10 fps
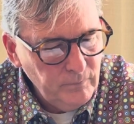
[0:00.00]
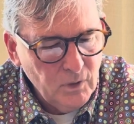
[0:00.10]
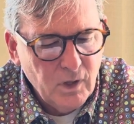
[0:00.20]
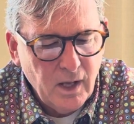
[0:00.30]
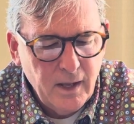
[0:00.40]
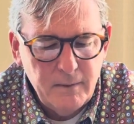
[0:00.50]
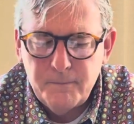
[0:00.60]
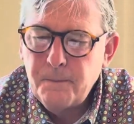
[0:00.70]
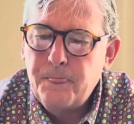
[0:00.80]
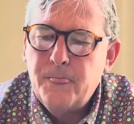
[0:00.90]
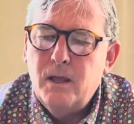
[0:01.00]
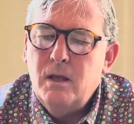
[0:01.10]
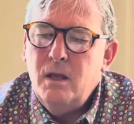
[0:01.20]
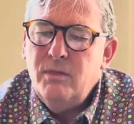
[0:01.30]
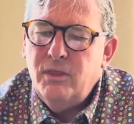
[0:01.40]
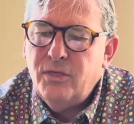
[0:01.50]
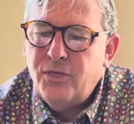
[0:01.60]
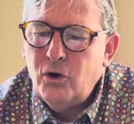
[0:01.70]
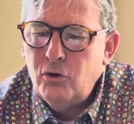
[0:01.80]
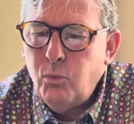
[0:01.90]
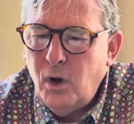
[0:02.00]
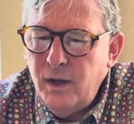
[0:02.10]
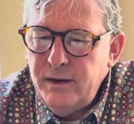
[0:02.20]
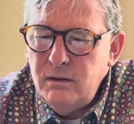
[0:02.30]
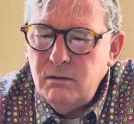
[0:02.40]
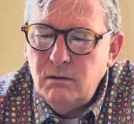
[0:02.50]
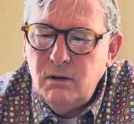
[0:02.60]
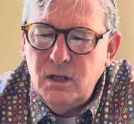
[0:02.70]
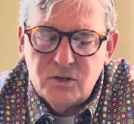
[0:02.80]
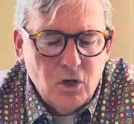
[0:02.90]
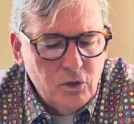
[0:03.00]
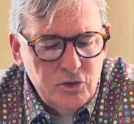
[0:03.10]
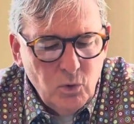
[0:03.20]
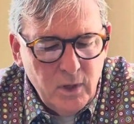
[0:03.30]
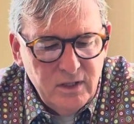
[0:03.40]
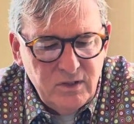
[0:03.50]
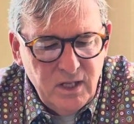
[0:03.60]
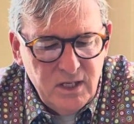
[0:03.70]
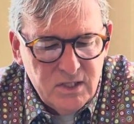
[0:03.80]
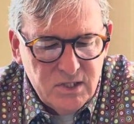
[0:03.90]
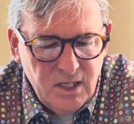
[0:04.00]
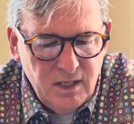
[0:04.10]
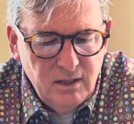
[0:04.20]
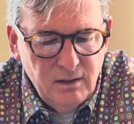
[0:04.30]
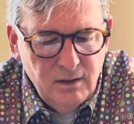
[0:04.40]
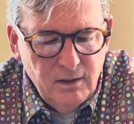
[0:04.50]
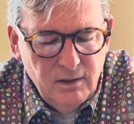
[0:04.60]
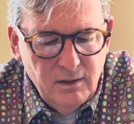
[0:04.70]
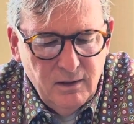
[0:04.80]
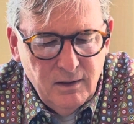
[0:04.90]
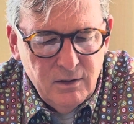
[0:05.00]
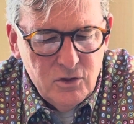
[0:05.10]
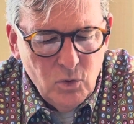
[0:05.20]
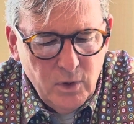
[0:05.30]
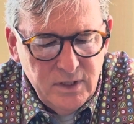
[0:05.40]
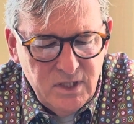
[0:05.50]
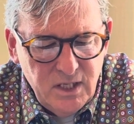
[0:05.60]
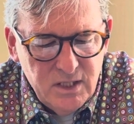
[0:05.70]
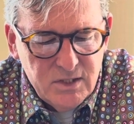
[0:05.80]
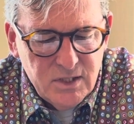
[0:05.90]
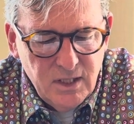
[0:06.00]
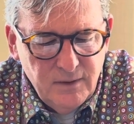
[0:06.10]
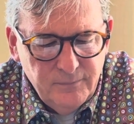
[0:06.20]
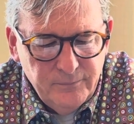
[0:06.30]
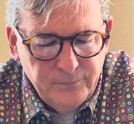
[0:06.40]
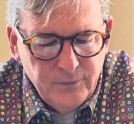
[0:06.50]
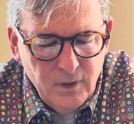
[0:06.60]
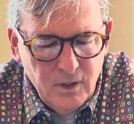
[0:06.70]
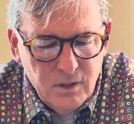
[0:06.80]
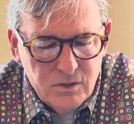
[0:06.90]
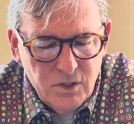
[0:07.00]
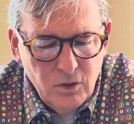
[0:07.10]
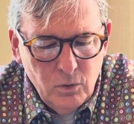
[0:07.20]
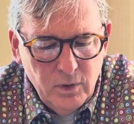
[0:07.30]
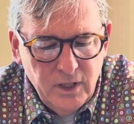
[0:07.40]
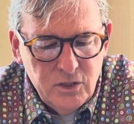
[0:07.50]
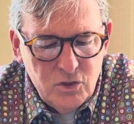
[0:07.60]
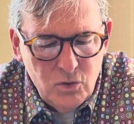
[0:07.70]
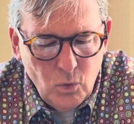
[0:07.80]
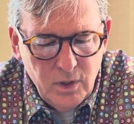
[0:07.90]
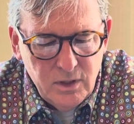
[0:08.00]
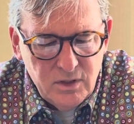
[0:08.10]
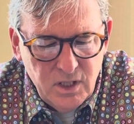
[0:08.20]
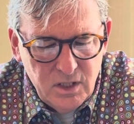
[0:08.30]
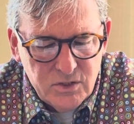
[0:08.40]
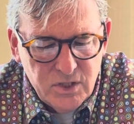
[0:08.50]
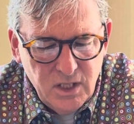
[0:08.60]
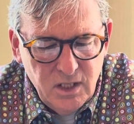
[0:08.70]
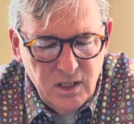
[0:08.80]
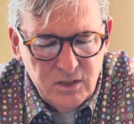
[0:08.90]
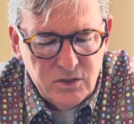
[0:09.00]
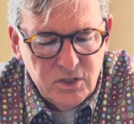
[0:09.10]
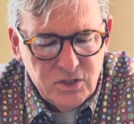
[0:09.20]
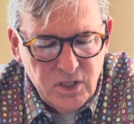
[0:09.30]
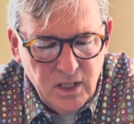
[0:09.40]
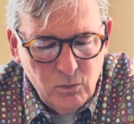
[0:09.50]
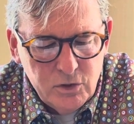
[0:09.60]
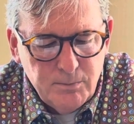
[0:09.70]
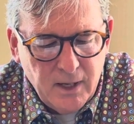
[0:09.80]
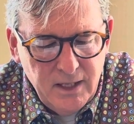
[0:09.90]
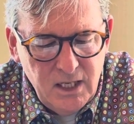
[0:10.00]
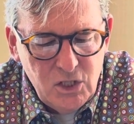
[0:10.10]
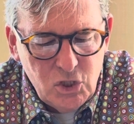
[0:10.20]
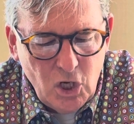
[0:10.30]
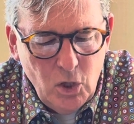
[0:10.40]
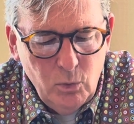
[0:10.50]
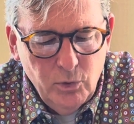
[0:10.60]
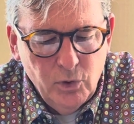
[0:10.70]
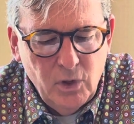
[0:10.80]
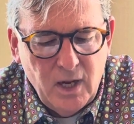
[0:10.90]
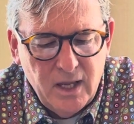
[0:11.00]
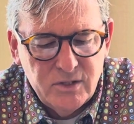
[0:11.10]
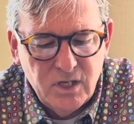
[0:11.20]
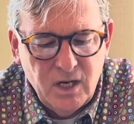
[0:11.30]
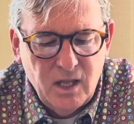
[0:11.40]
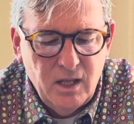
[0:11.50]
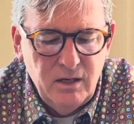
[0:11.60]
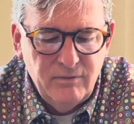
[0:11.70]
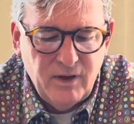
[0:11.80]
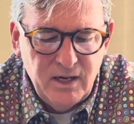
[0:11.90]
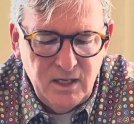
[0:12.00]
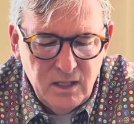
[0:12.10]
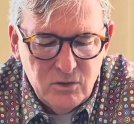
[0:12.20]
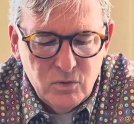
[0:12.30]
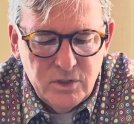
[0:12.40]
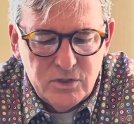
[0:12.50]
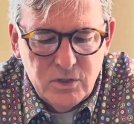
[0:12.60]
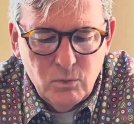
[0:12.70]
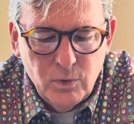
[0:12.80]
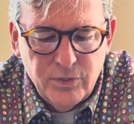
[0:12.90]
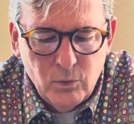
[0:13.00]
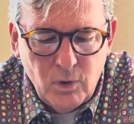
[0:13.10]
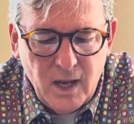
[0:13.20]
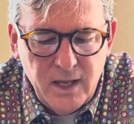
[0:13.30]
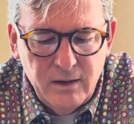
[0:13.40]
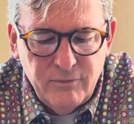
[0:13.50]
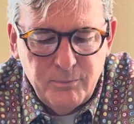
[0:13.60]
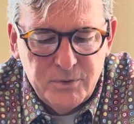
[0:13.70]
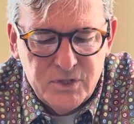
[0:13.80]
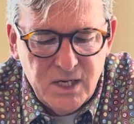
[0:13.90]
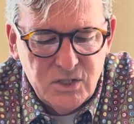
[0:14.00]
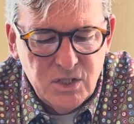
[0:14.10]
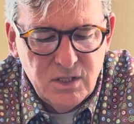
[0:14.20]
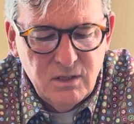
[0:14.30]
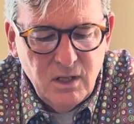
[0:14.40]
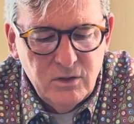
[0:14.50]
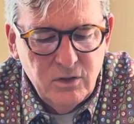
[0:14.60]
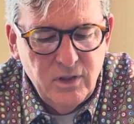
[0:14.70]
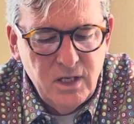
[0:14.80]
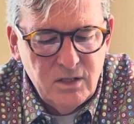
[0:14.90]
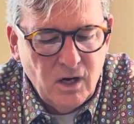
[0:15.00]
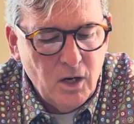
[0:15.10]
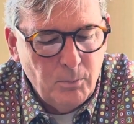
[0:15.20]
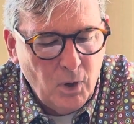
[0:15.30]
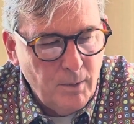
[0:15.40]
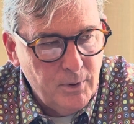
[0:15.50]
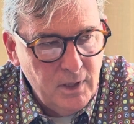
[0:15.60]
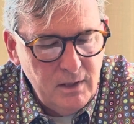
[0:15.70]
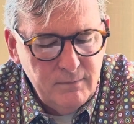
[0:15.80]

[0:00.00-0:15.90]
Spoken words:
Okay? The third one is called joint tenancy. Joint tenancy. So in joint tenancy, it's distinguished by each owner has an undivided interest with the right of possession to the entire property.